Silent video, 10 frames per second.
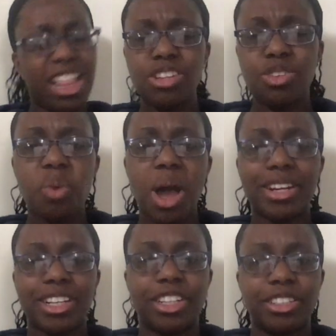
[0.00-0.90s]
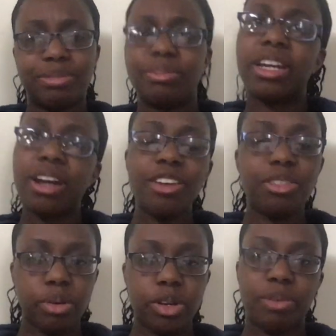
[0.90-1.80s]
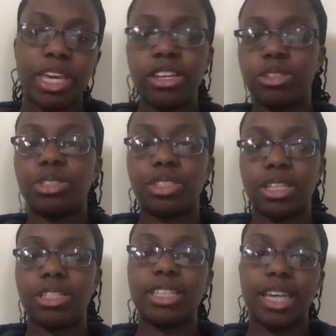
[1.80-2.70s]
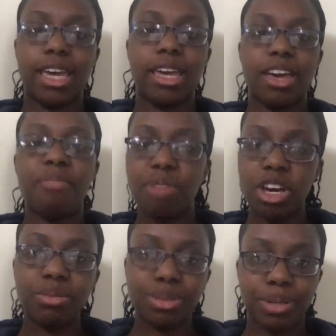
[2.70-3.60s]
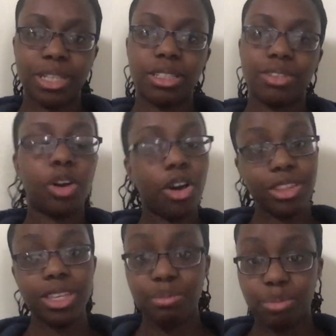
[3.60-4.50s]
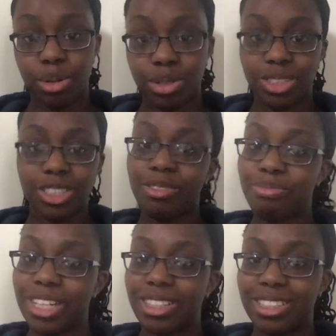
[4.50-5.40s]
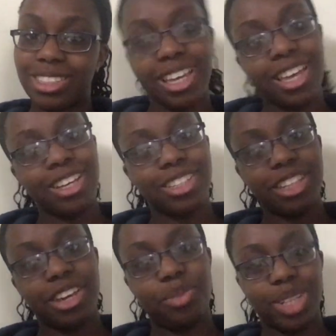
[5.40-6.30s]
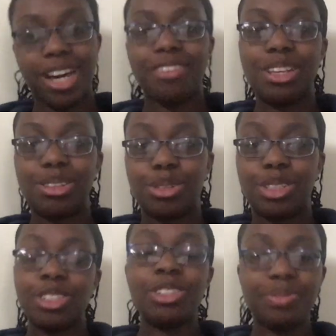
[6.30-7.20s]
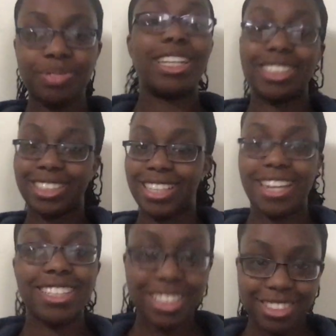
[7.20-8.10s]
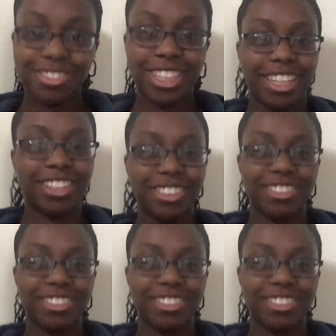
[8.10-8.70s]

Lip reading: little while ago, and I thought it'd be interesting to hear a male perspective on the importance of mothers. So, without further ado, let's get into the video.